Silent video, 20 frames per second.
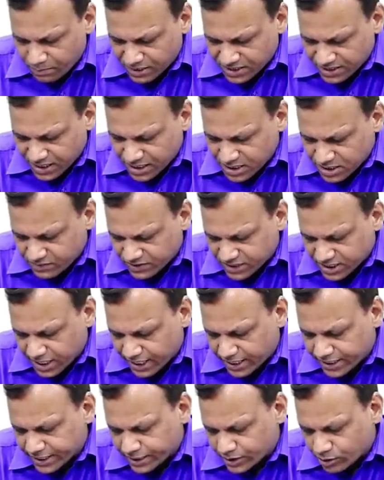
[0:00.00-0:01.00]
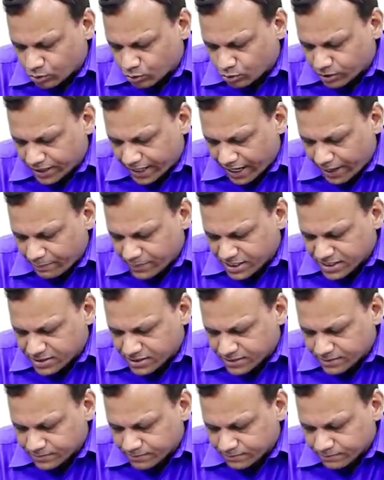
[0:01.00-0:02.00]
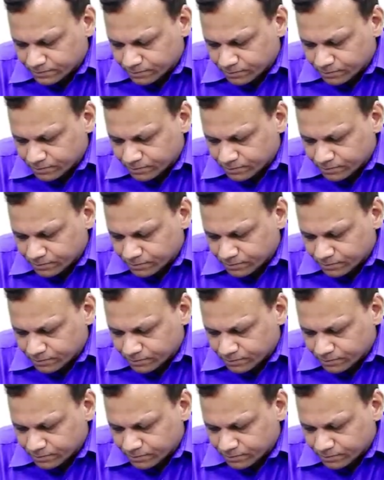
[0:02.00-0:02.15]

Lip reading: muscles, which can lead to tremors.